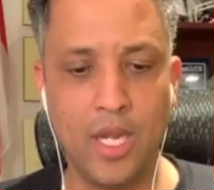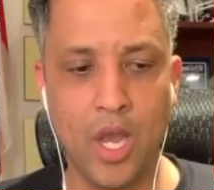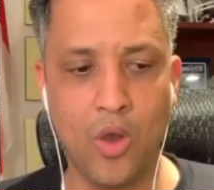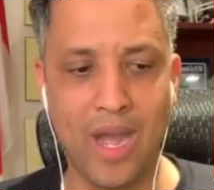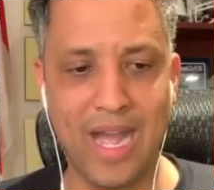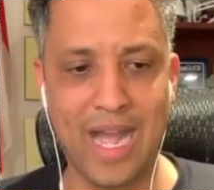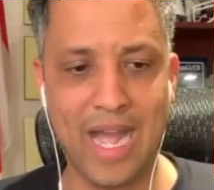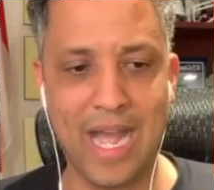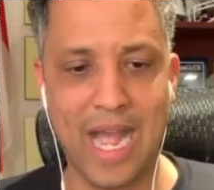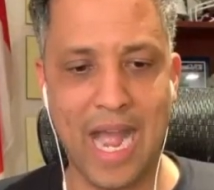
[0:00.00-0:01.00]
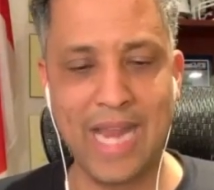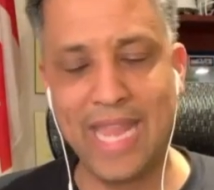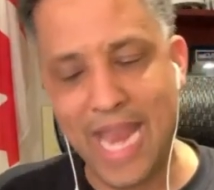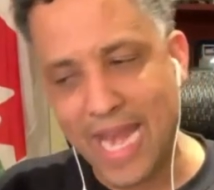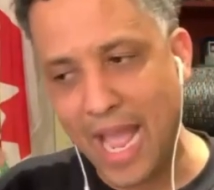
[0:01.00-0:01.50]
you know, I
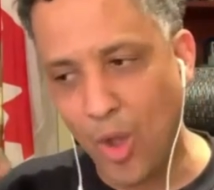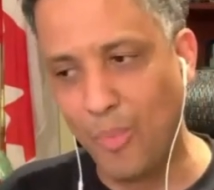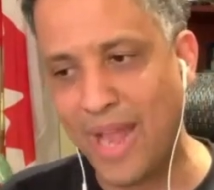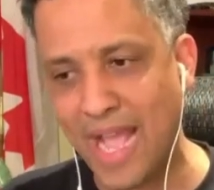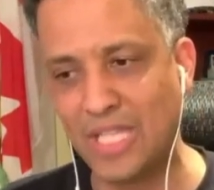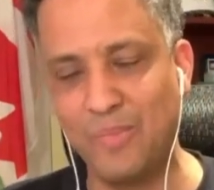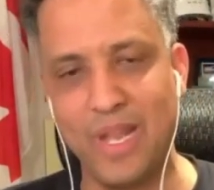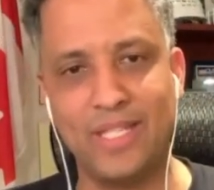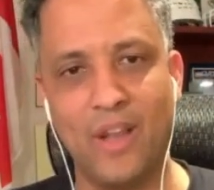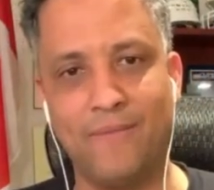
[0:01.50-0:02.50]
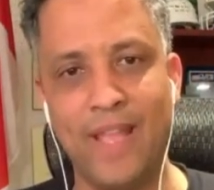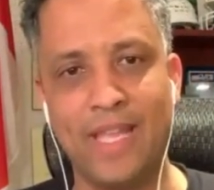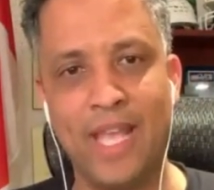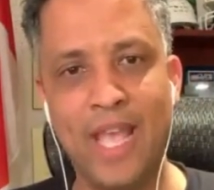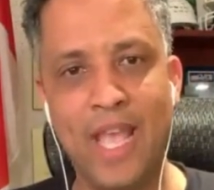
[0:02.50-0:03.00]
can't help but ask
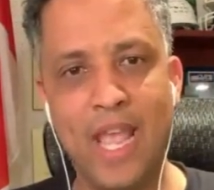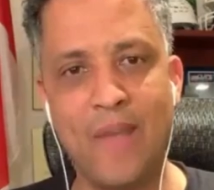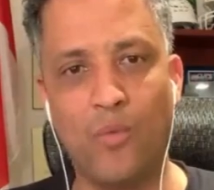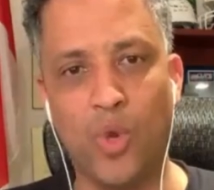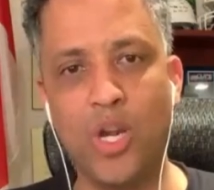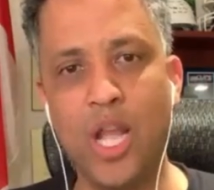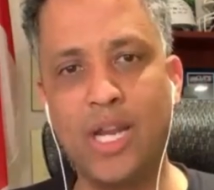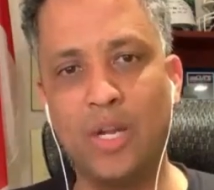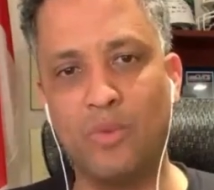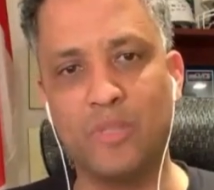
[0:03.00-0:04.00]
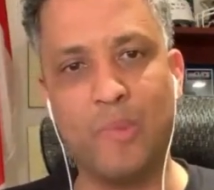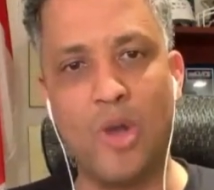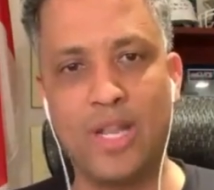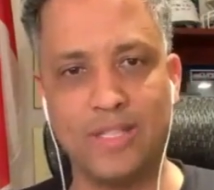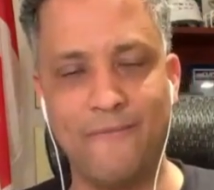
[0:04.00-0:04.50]
myself, like, if we're not going to
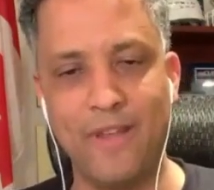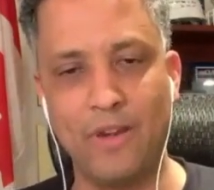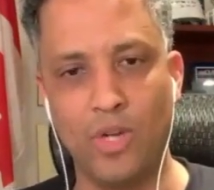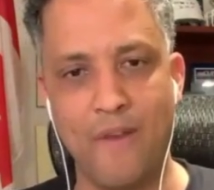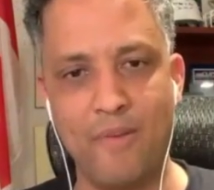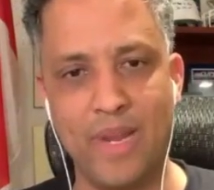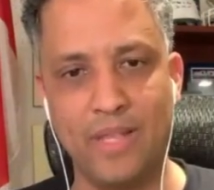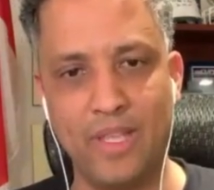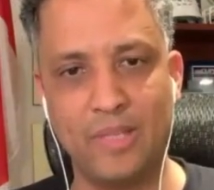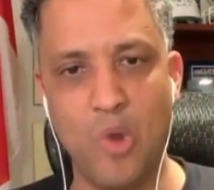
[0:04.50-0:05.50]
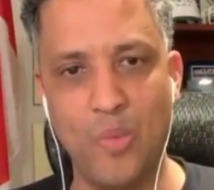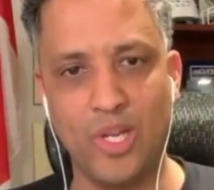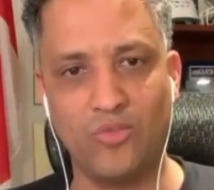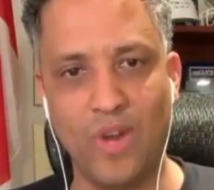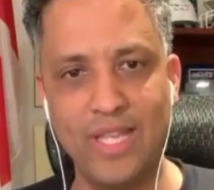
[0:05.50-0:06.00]
respond as a federal government in this
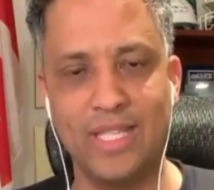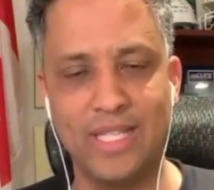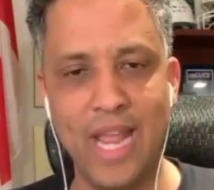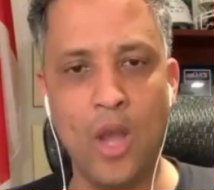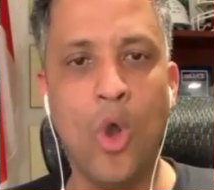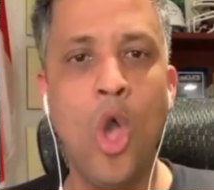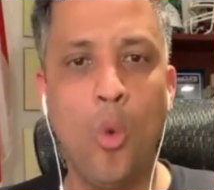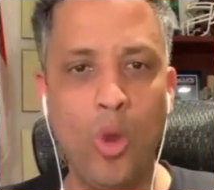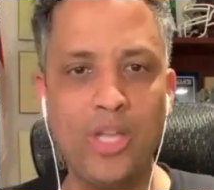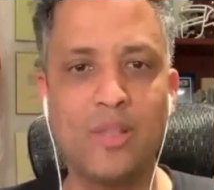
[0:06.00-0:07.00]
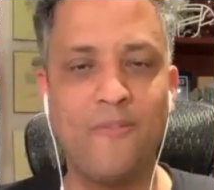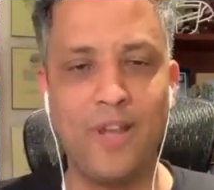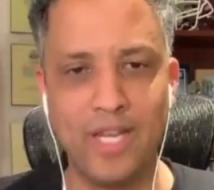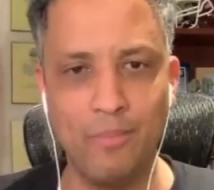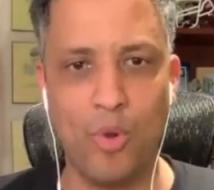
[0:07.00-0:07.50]
moment of crisis now, what's the
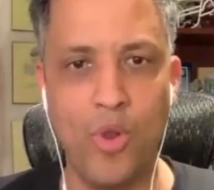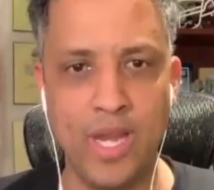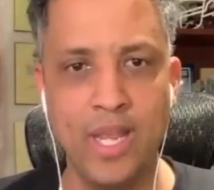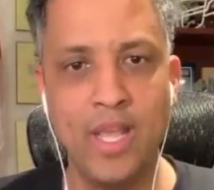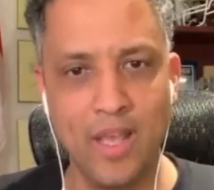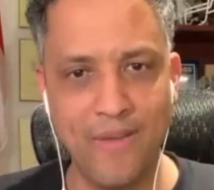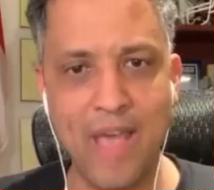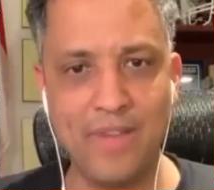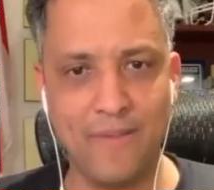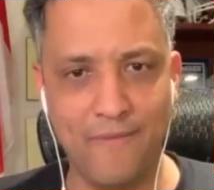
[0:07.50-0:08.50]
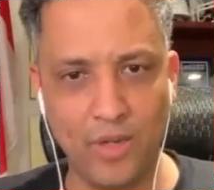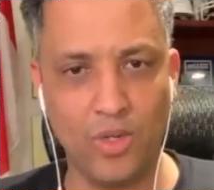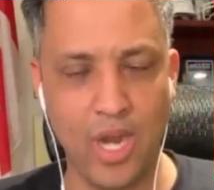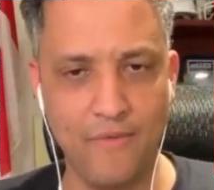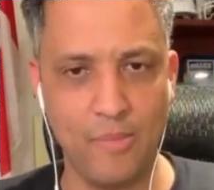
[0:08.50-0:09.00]
fucking point of having a
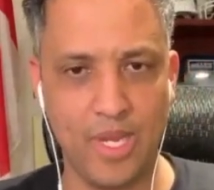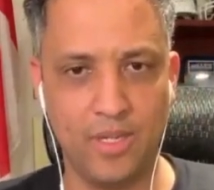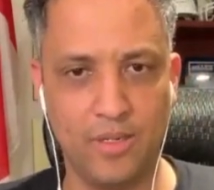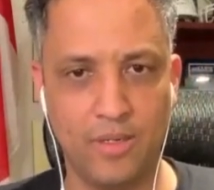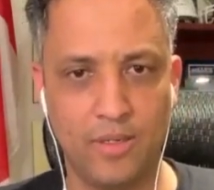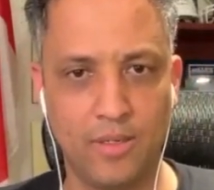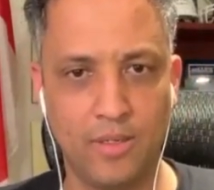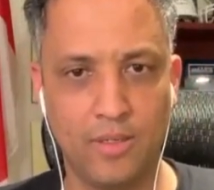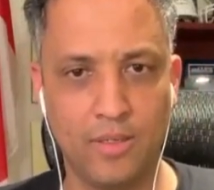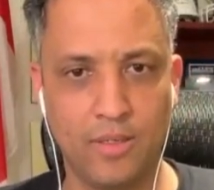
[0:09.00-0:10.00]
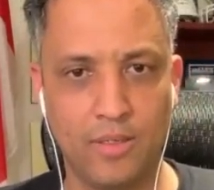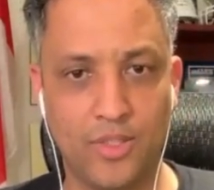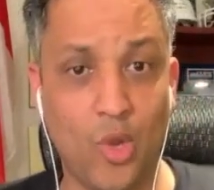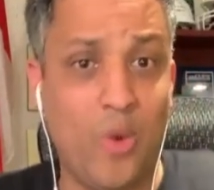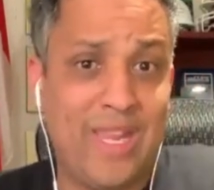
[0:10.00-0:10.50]
federal government? Mm-hmm.
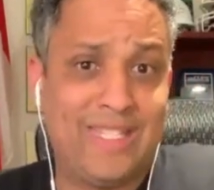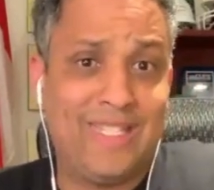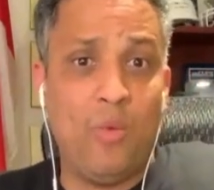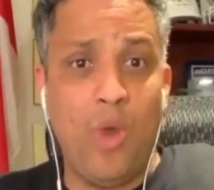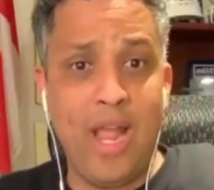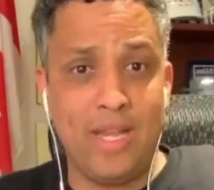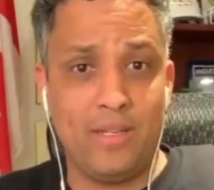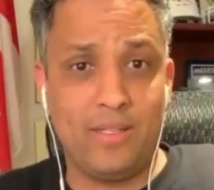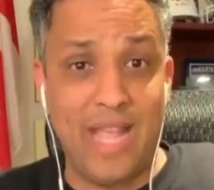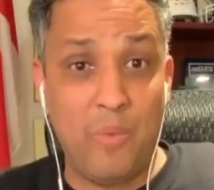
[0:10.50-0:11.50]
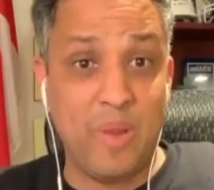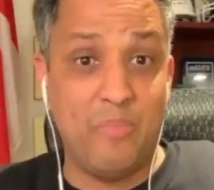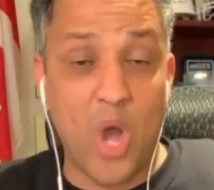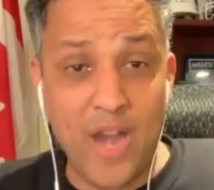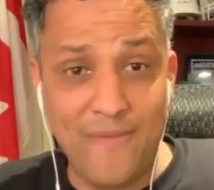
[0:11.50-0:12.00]
So we could say what? That
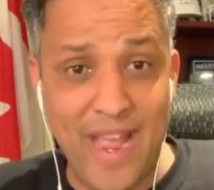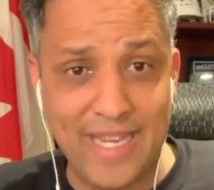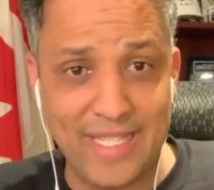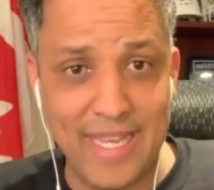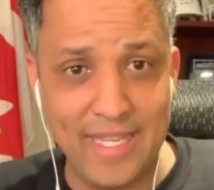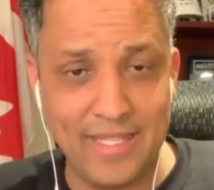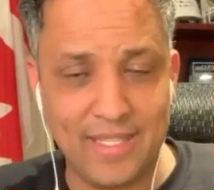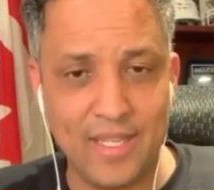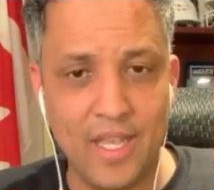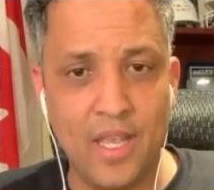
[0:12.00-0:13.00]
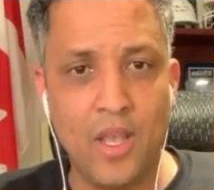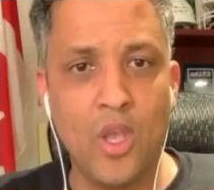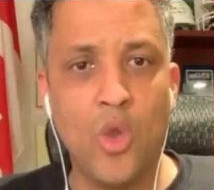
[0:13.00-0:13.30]
we bought vaccines?